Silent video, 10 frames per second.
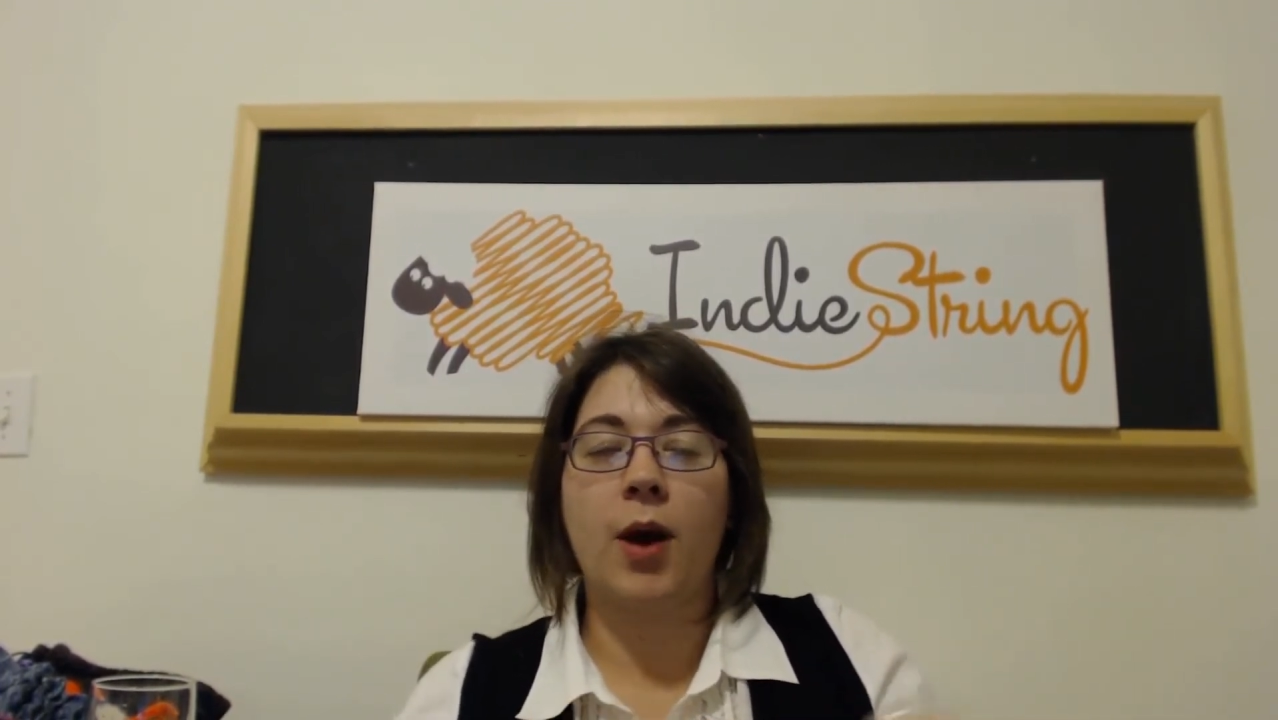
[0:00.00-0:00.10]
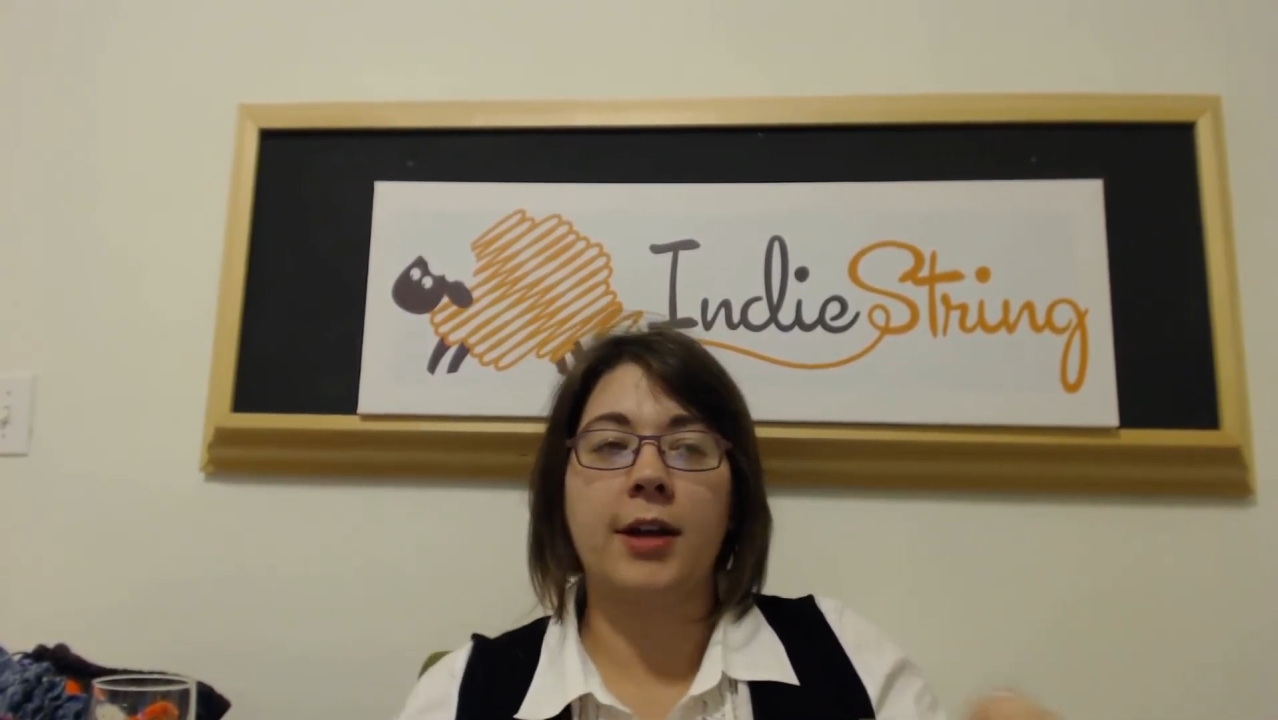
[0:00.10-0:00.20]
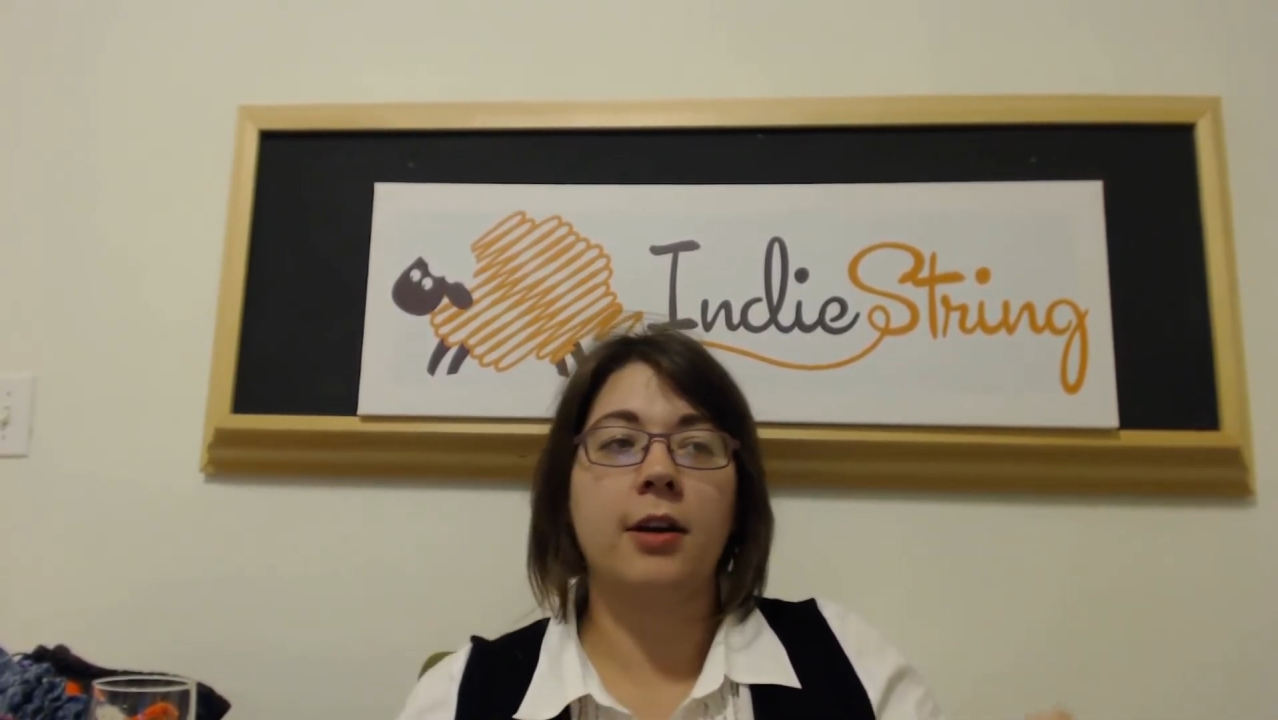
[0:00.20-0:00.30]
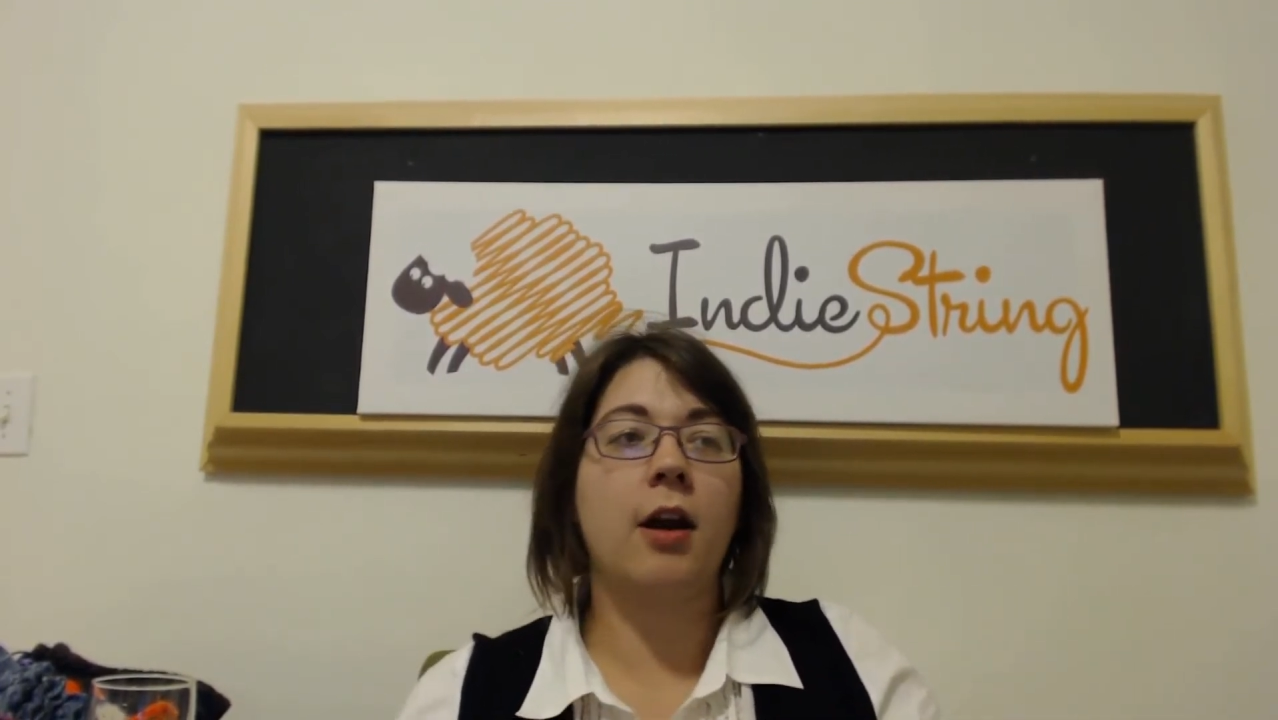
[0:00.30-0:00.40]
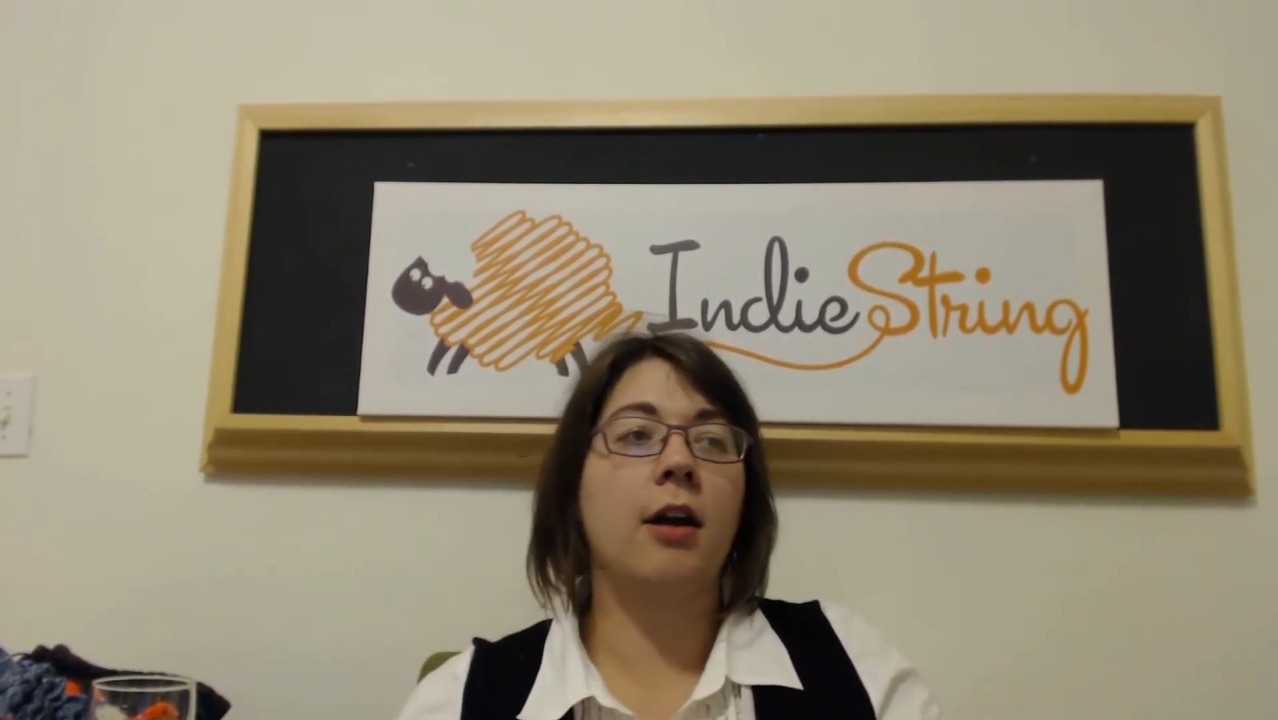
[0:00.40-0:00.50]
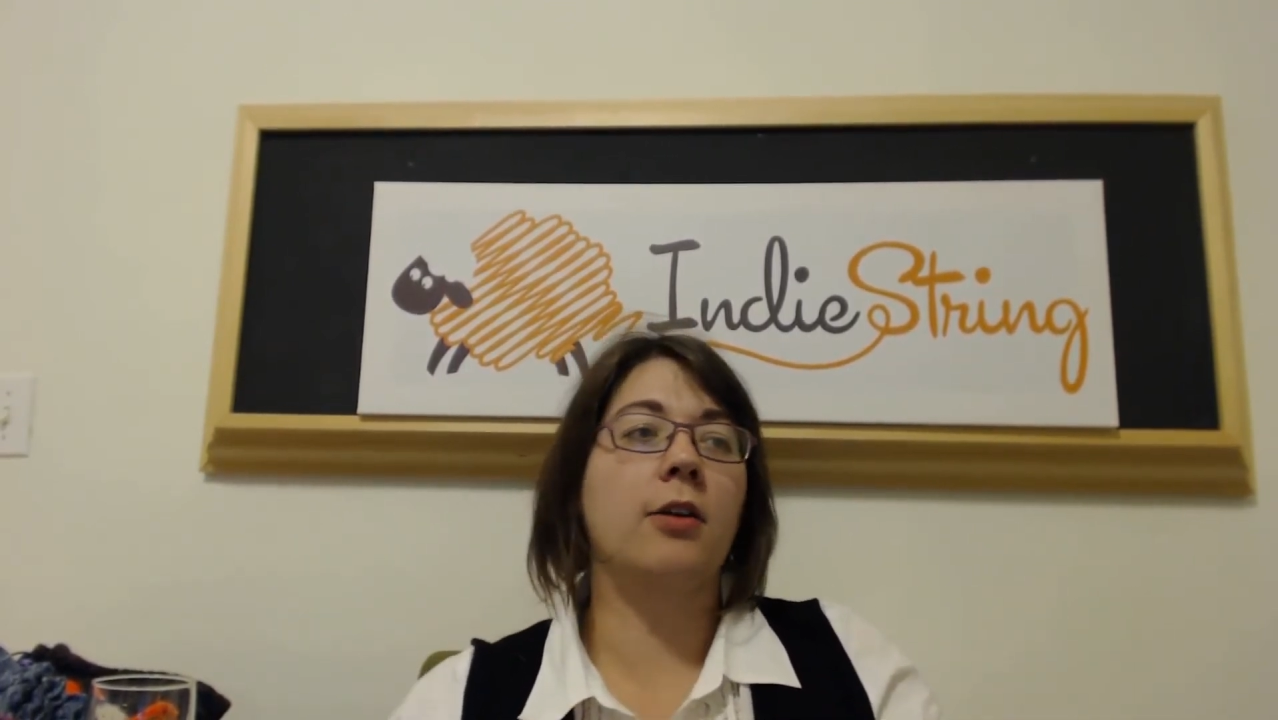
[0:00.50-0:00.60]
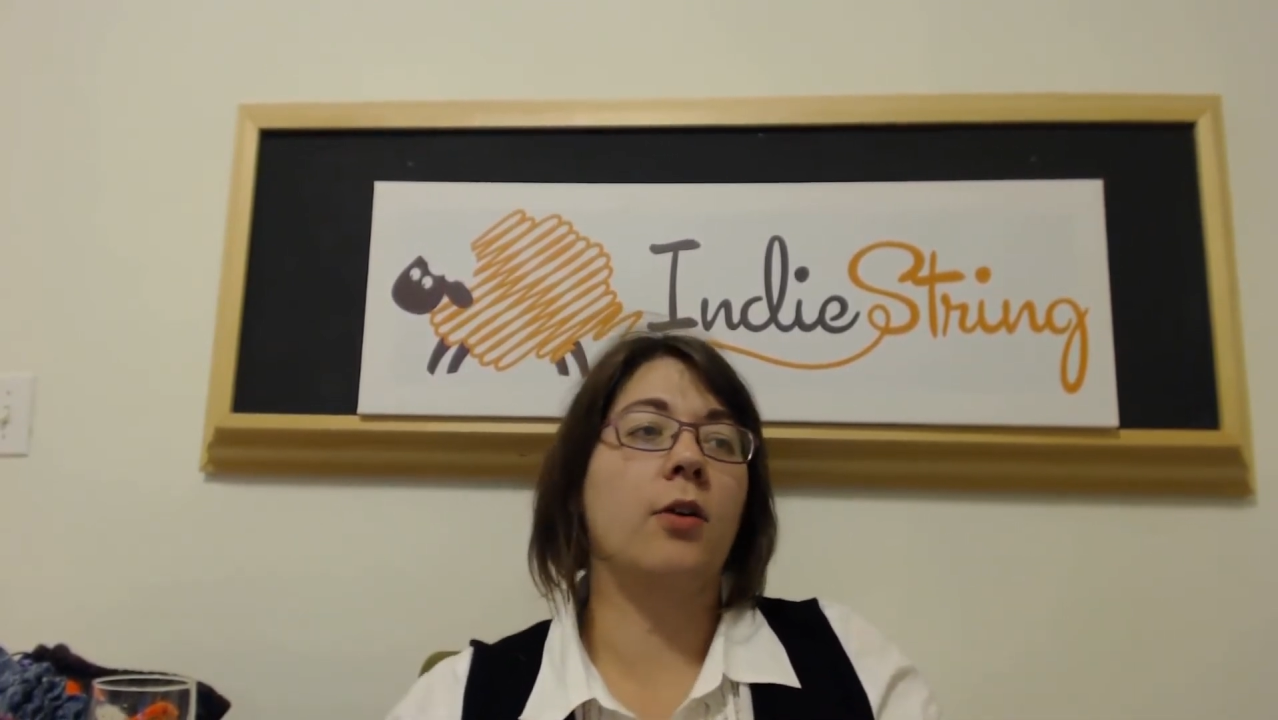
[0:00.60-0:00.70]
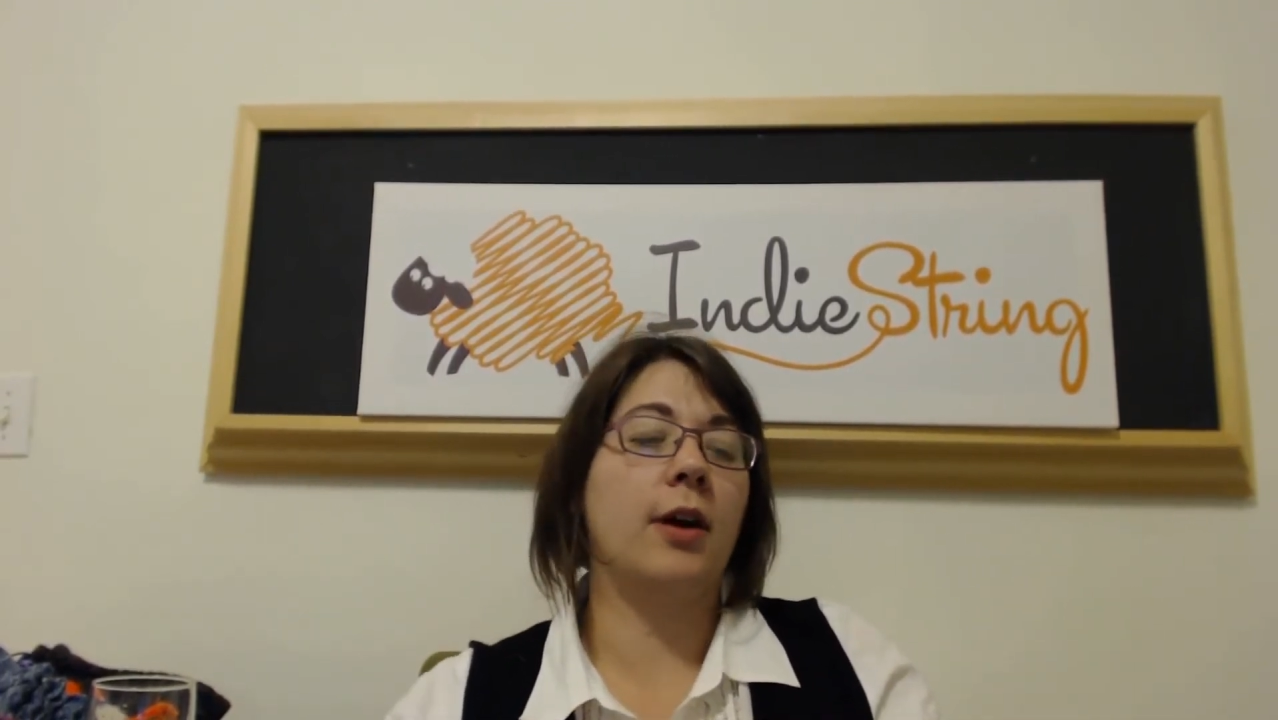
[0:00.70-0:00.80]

wind yarn